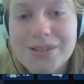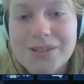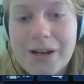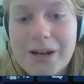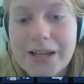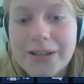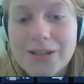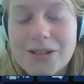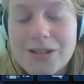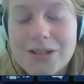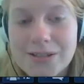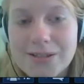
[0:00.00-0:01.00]
so I
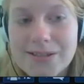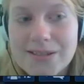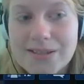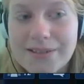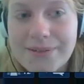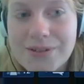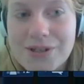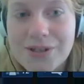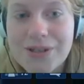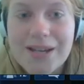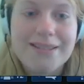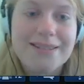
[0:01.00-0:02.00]
could just
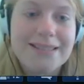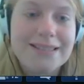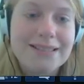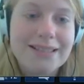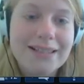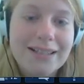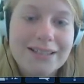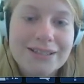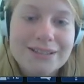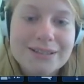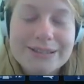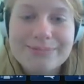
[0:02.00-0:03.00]
show you guys this.
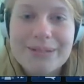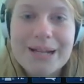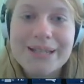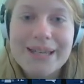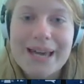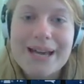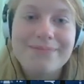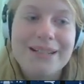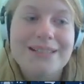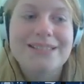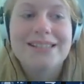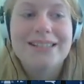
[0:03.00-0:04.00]
Don't mind
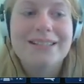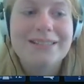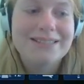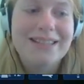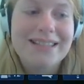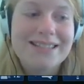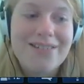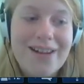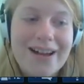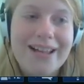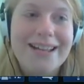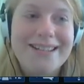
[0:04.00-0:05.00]
the cam. I was
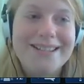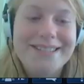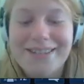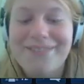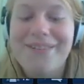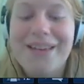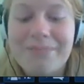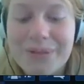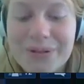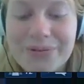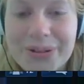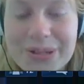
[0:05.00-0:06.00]
like, let's try
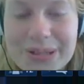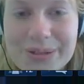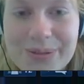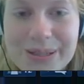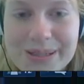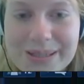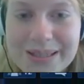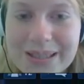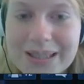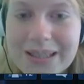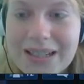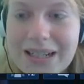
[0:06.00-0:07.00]
and see if we get more
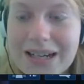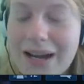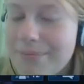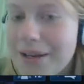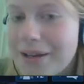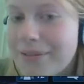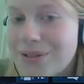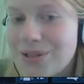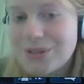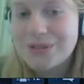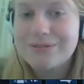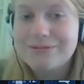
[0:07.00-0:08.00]
viewers, but
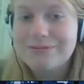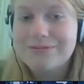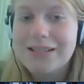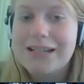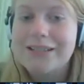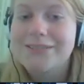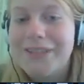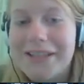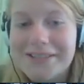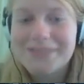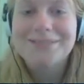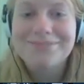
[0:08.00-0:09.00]
I'm not
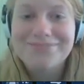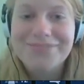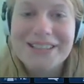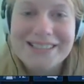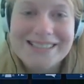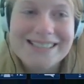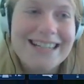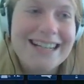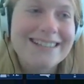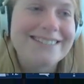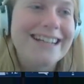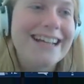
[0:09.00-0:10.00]
quite sure.
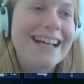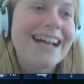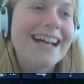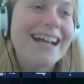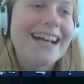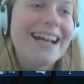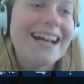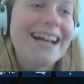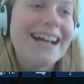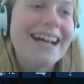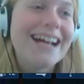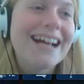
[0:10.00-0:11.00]
I don't think so.
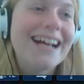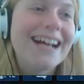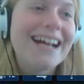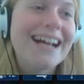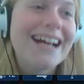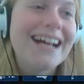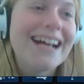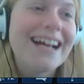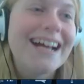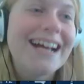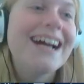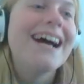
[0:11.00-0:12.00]
But anyway,